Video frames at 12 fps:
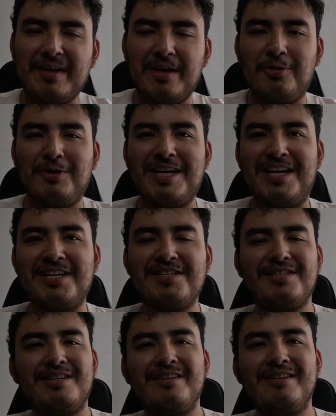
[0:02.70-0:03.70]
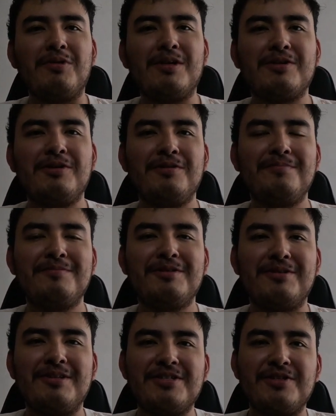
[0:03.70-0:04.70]
Hello, guys. Welcome
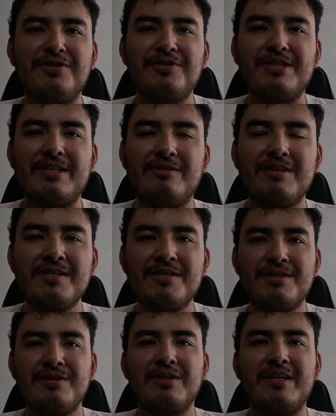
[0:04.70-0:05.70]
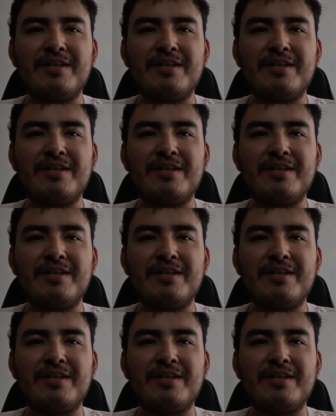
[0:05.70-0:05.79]
to this new series.